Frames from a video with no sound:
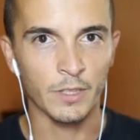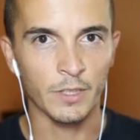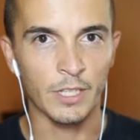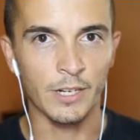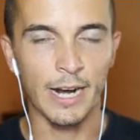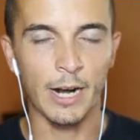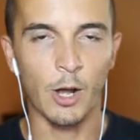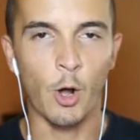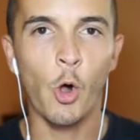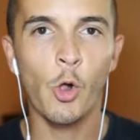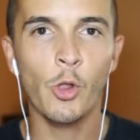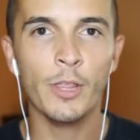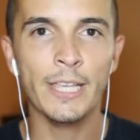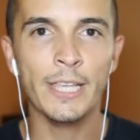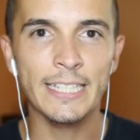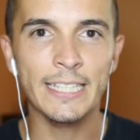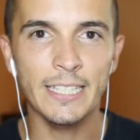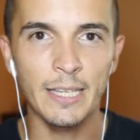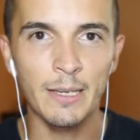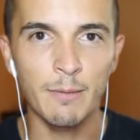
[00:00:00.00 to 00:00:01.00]
There are all
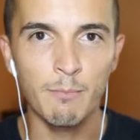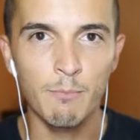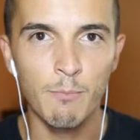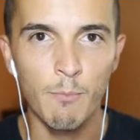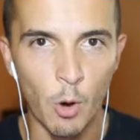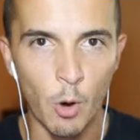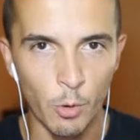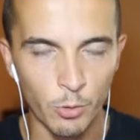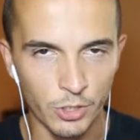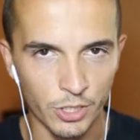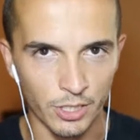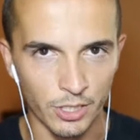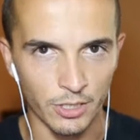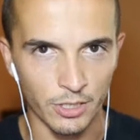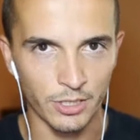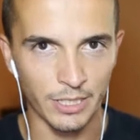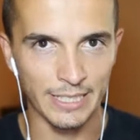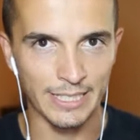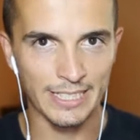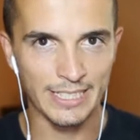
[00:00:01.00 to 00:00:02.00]
these
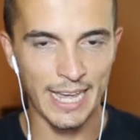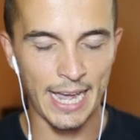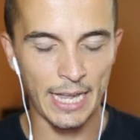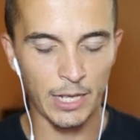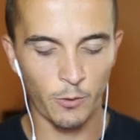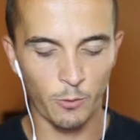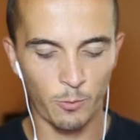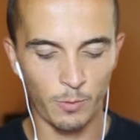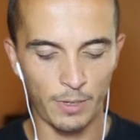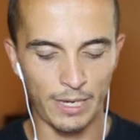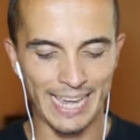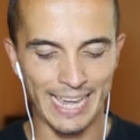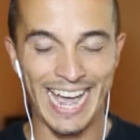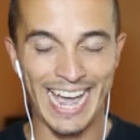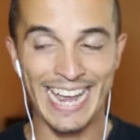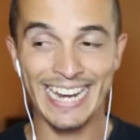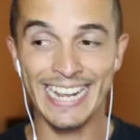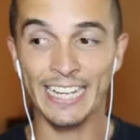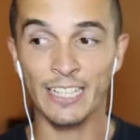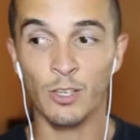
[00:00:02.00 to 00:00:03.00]
emotions inside of me
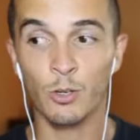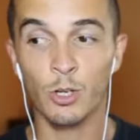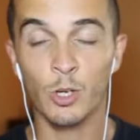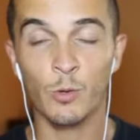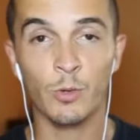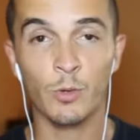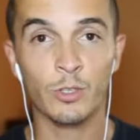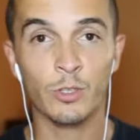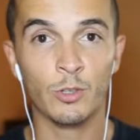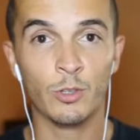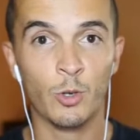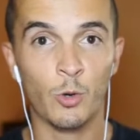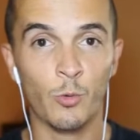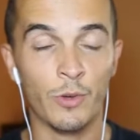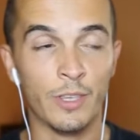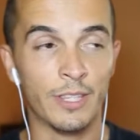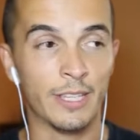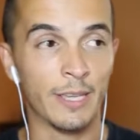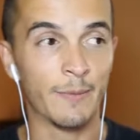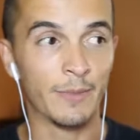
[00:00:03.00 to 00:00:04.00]
and I don't know what to do
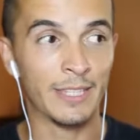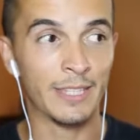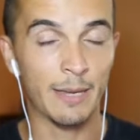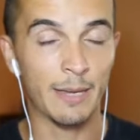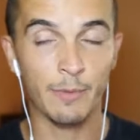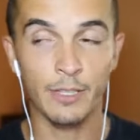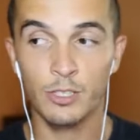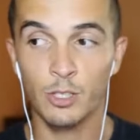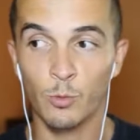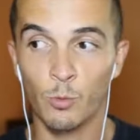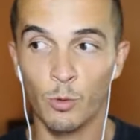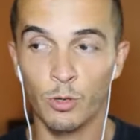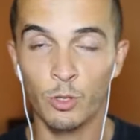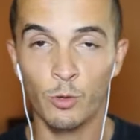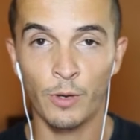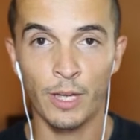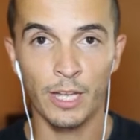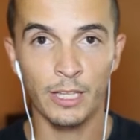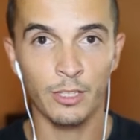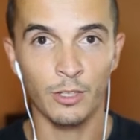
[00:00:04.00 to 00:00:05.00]
with them. Damn it, so what
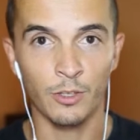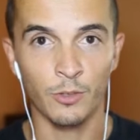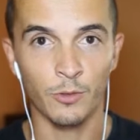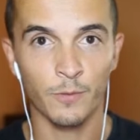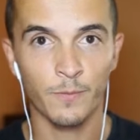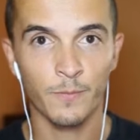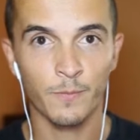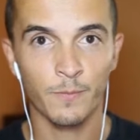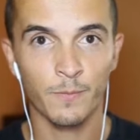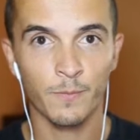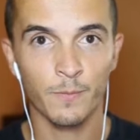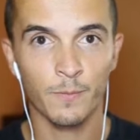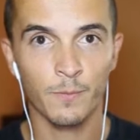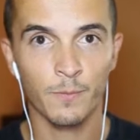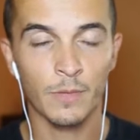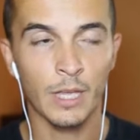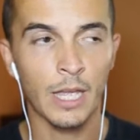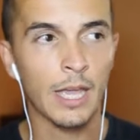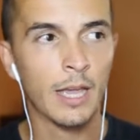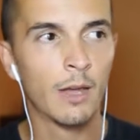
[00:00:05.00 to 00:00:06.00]
do I do?
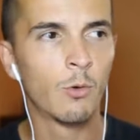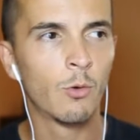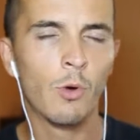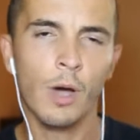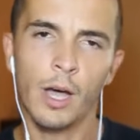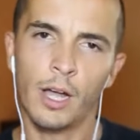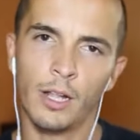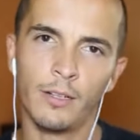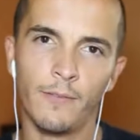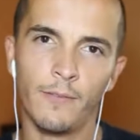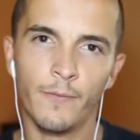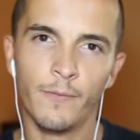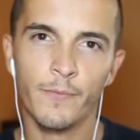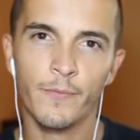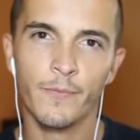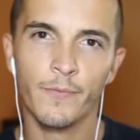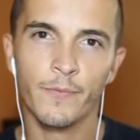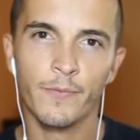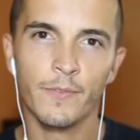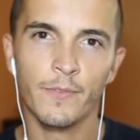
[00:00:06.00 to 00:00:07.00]
Well,
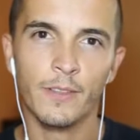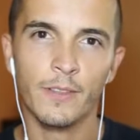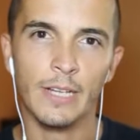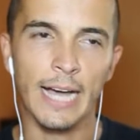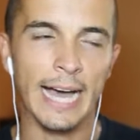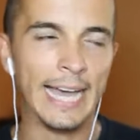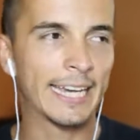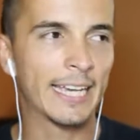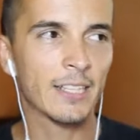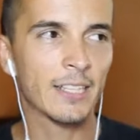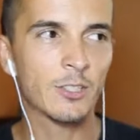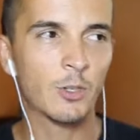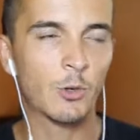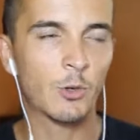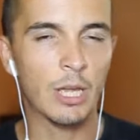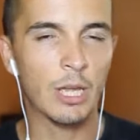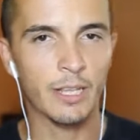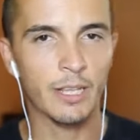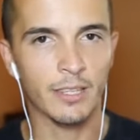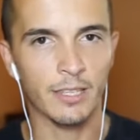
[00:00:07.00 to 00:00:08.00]
I can't
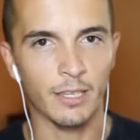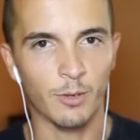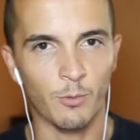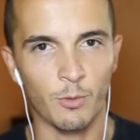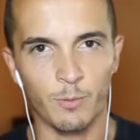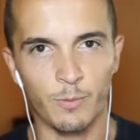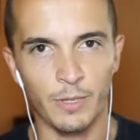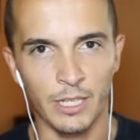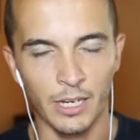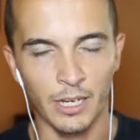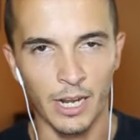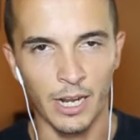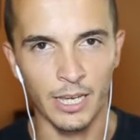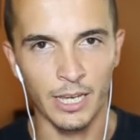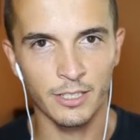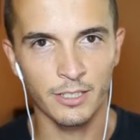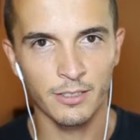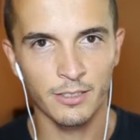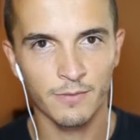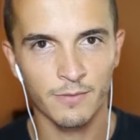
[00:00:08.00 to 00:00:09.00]
screw anything with being
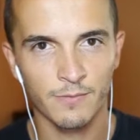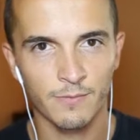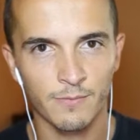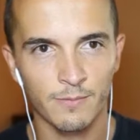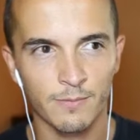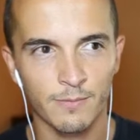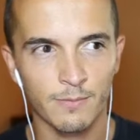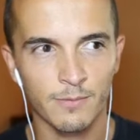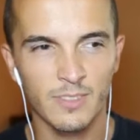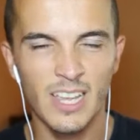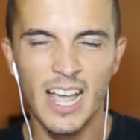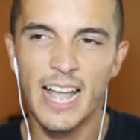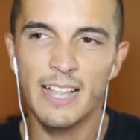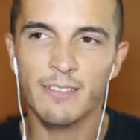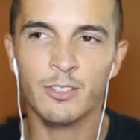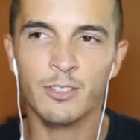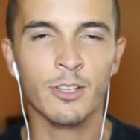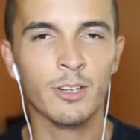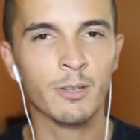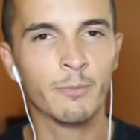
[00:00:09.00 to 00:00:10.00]
nice. So
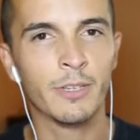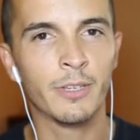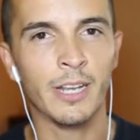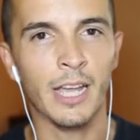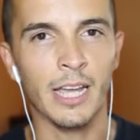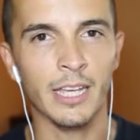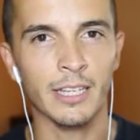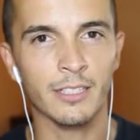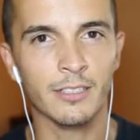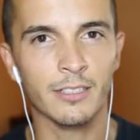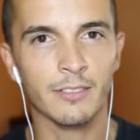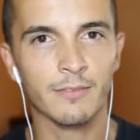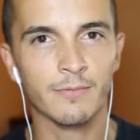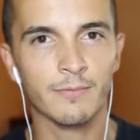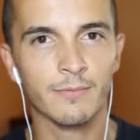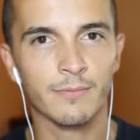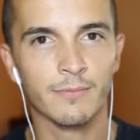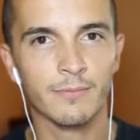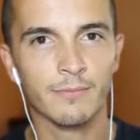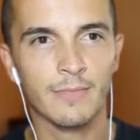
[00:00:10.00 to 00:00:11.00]
I'm just gonna be nice.
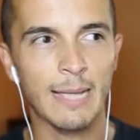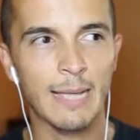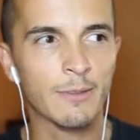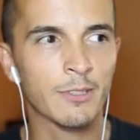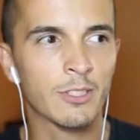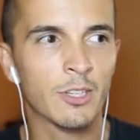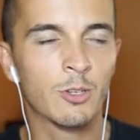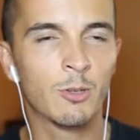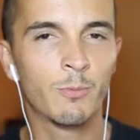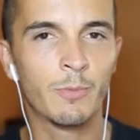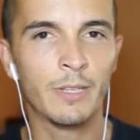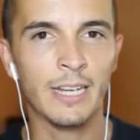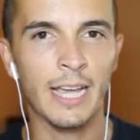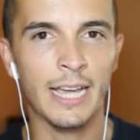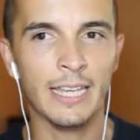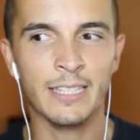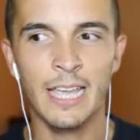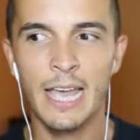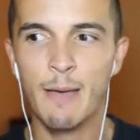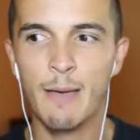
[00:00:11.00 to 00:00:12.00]
I'm just gonna be
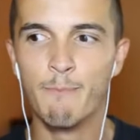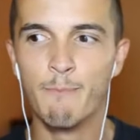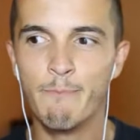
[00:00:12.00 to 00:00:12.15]
nice.